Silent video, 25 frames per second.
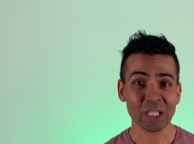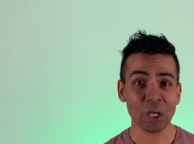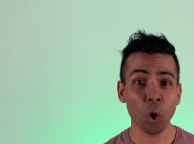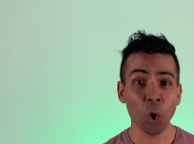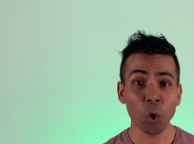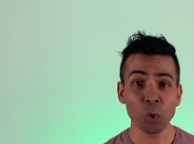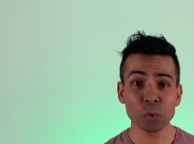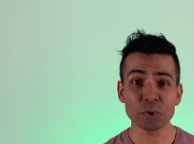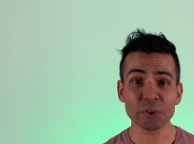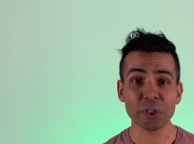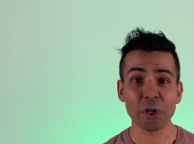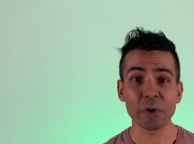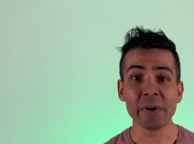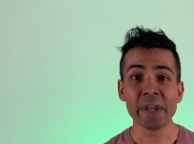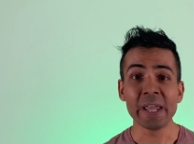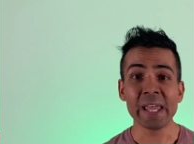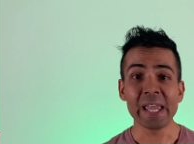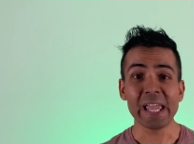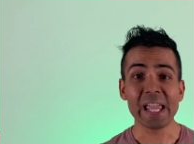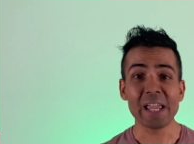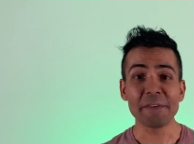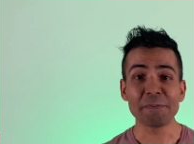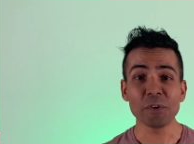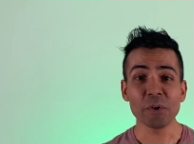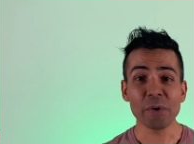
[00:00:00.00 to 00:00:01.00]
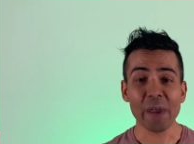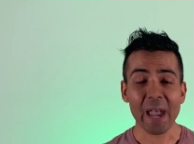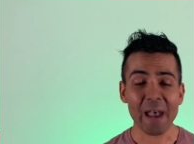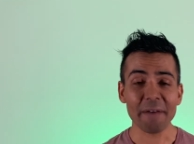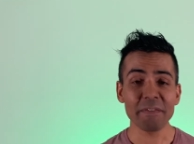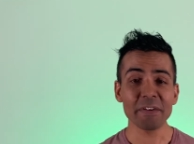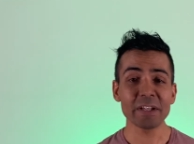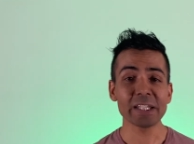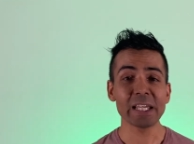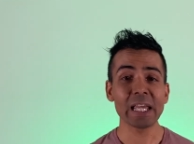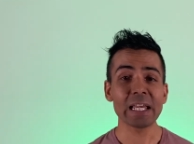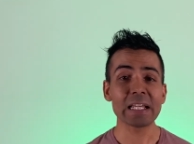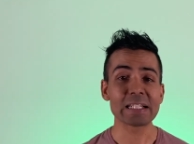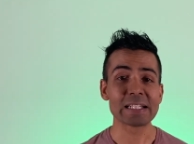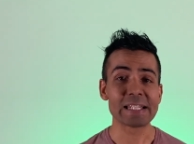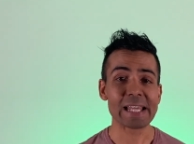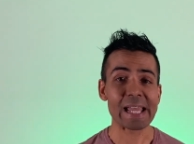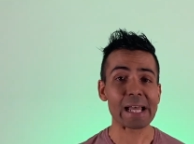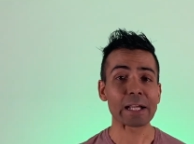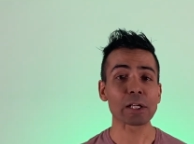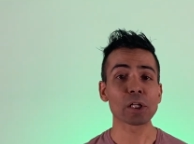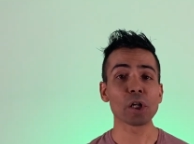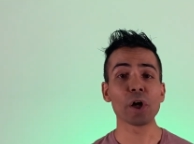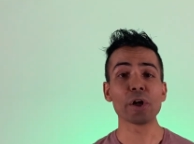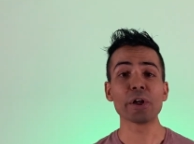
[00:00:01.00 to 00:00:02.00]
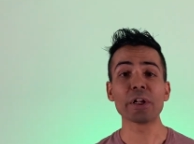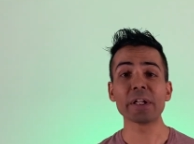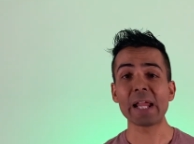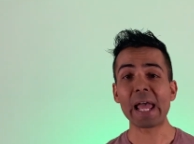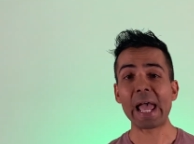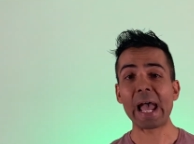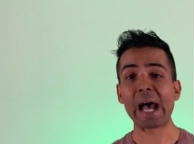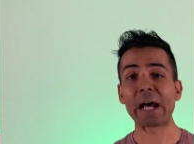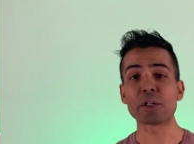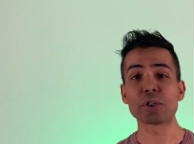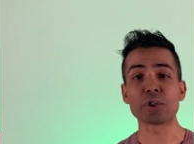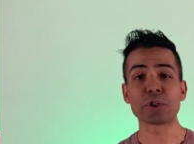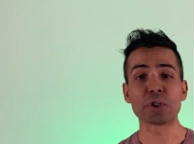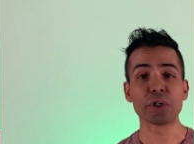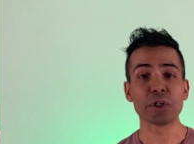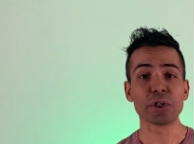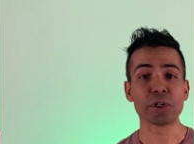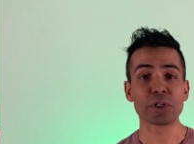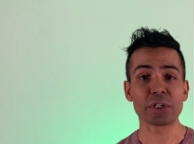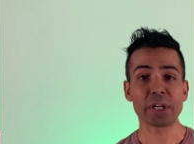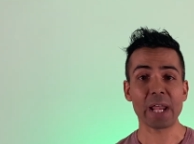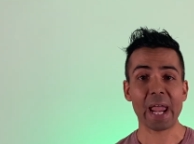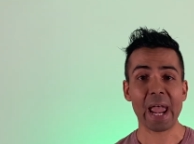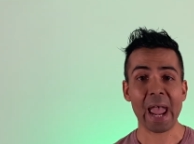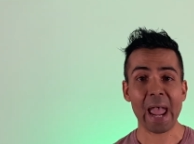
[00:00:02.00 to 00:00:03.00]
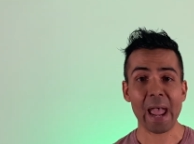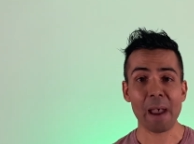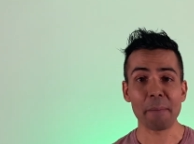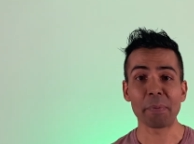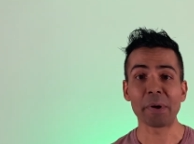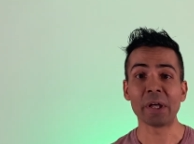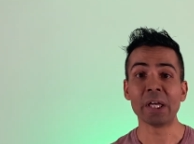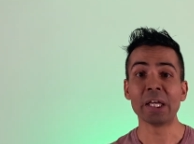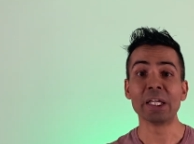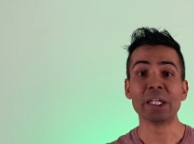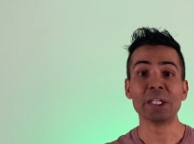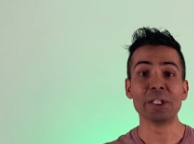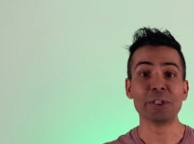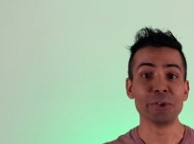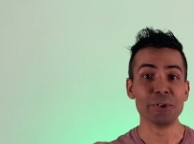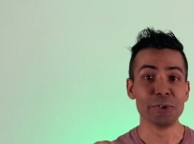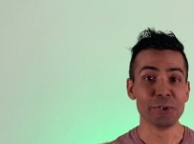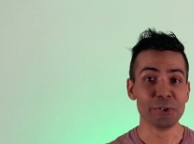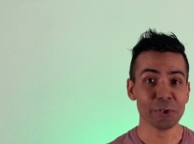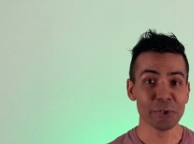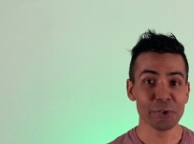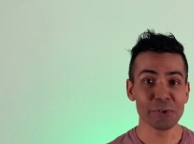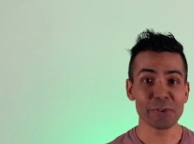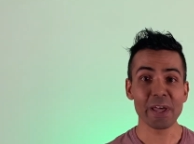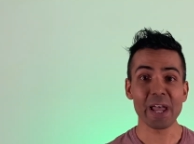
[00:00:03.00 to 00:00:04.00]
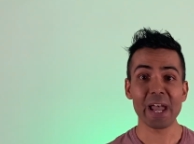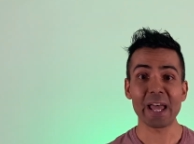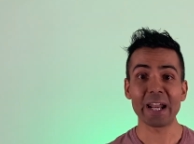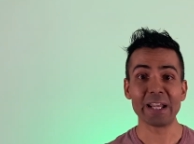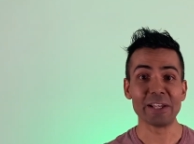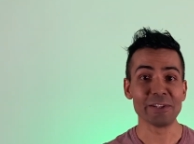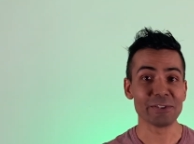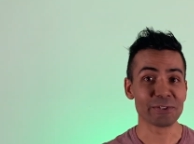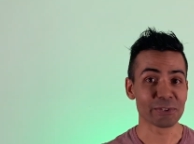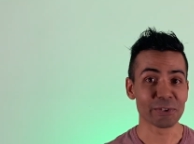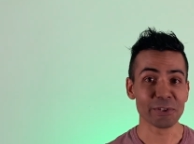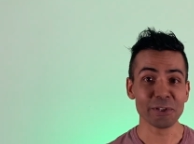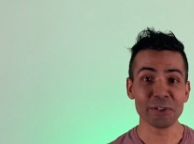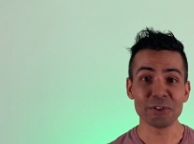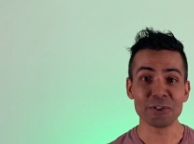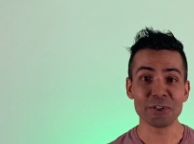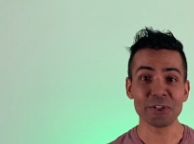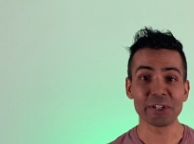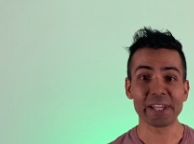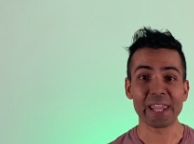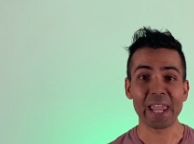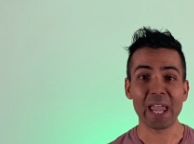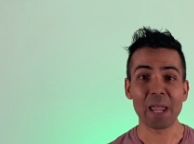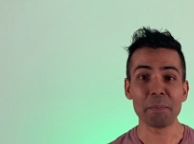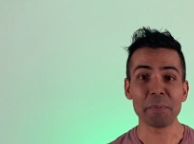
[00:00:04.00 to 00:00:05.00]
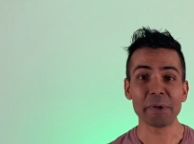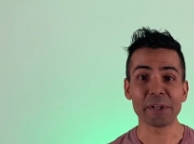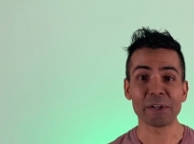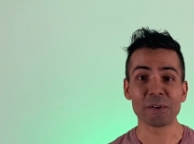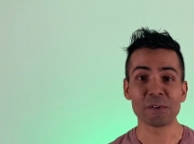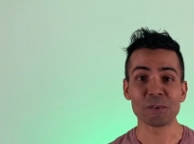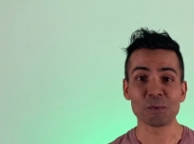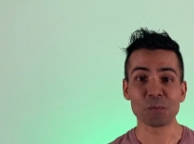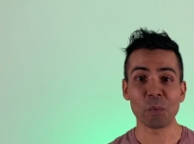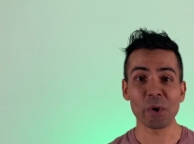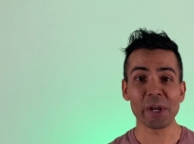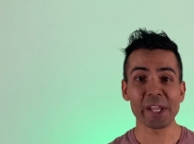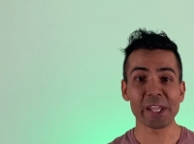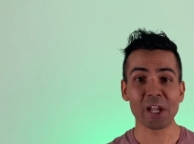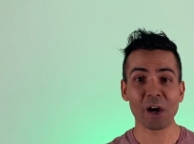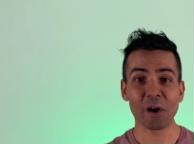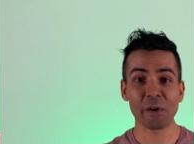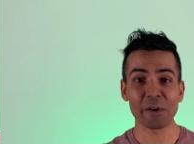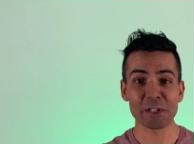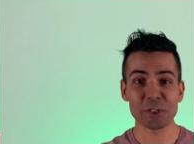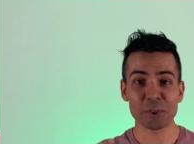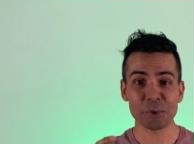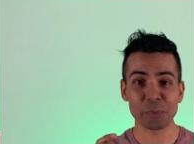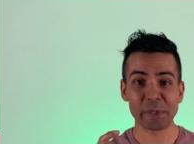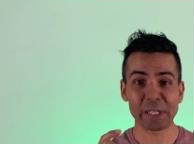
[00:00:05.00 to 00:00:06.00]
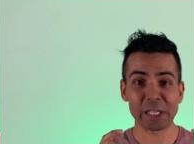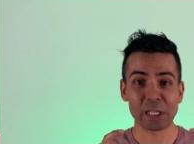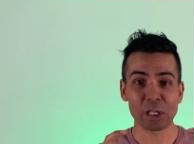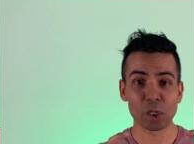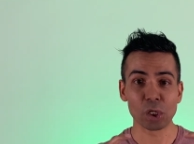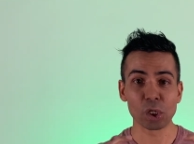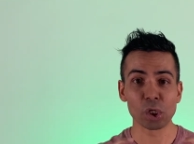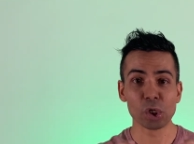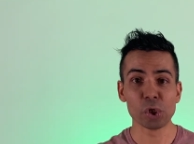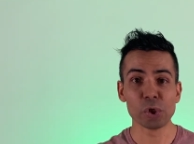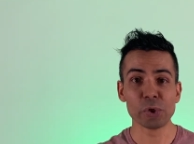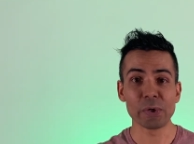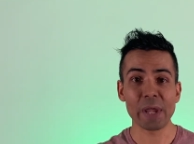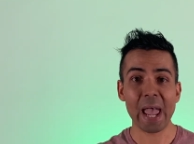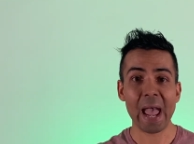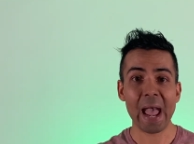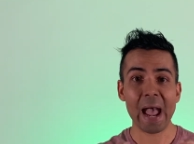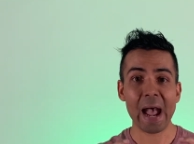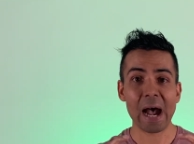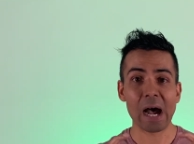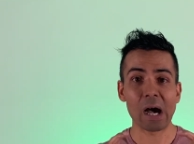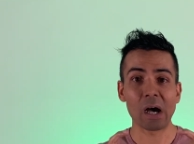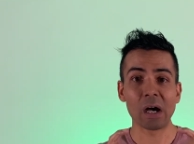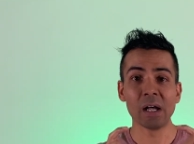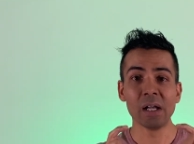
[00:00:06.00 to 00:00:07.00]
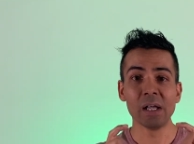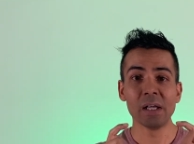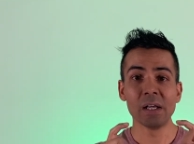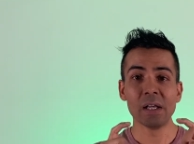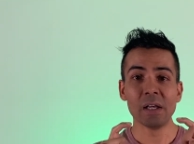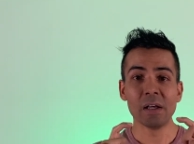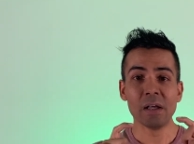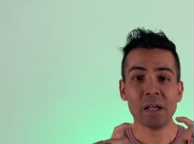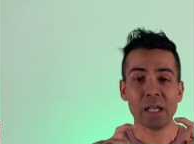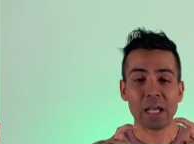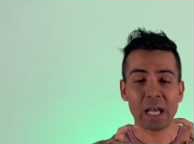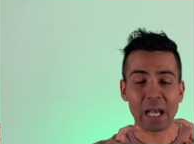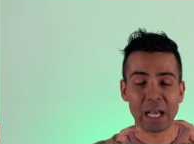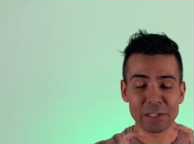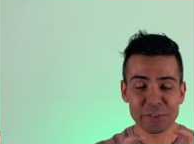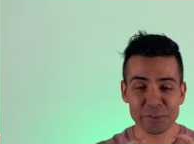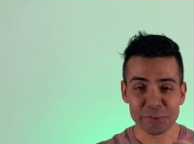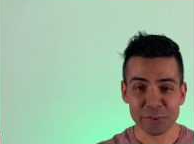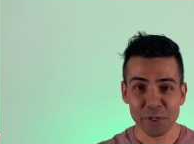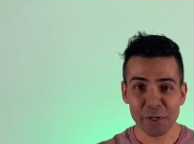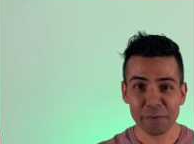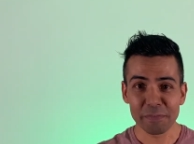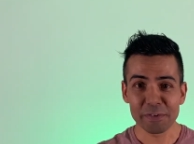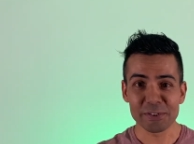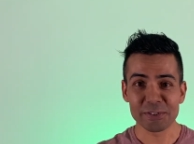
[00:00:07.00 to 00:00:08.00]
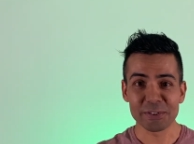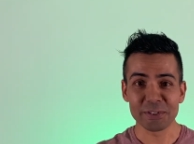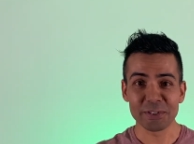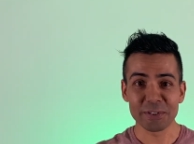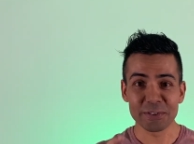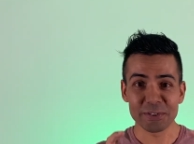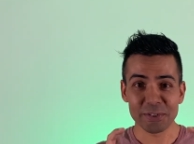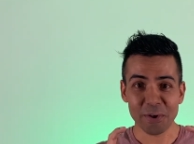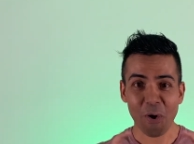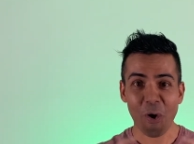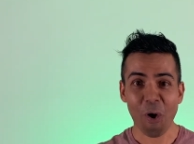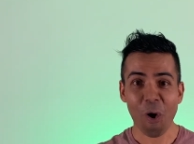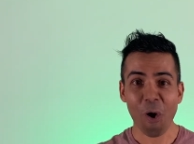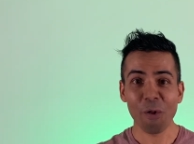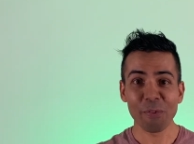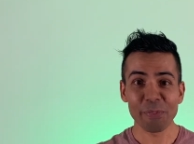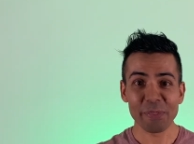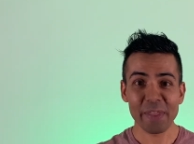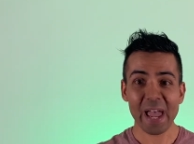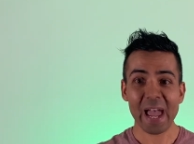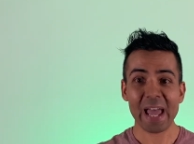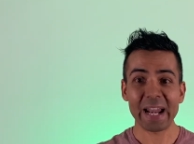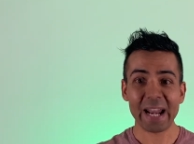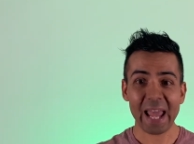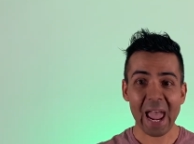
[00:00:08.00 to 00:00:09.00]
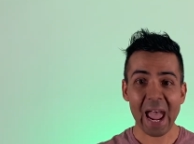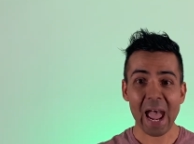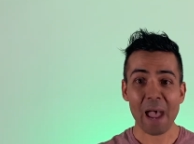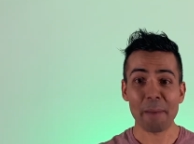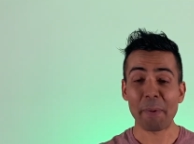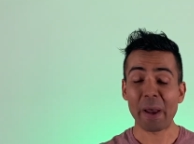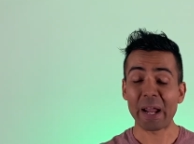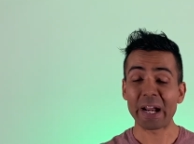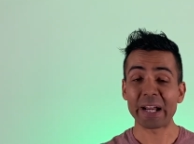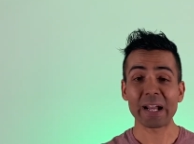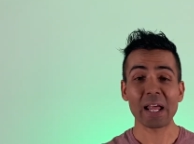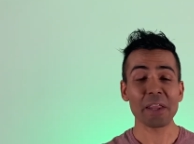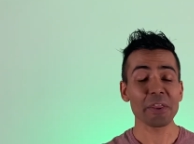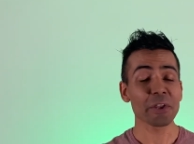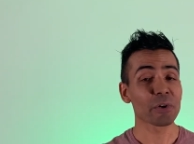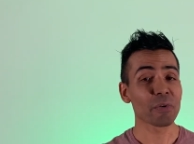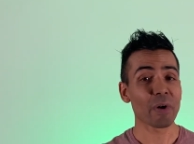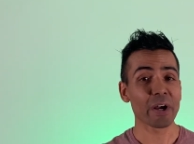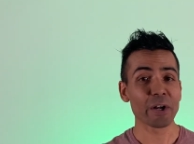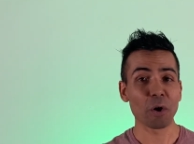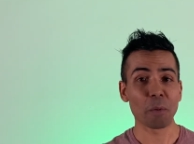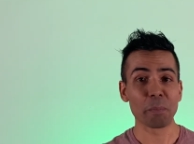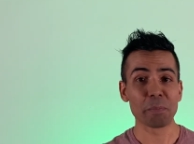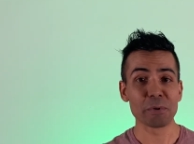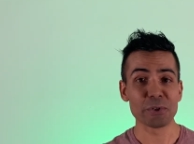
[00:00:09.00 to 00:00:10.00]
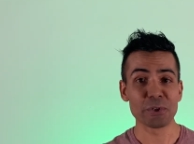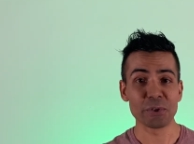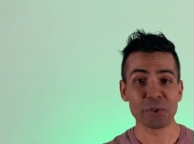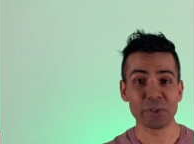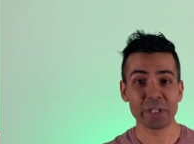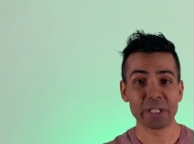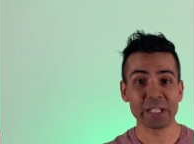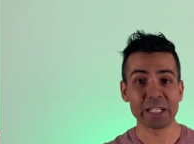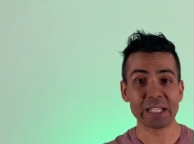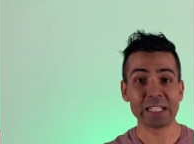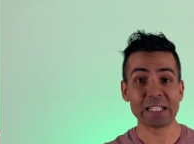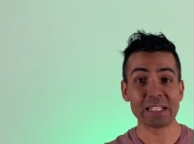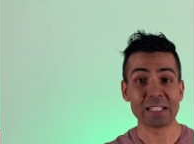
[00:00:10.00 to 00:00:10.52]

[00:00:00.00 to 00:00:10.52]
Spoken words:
Also, if you haven't yet downloaded our church app, do that as soon as you can, because we're going to include our services on that app, and another great opportunity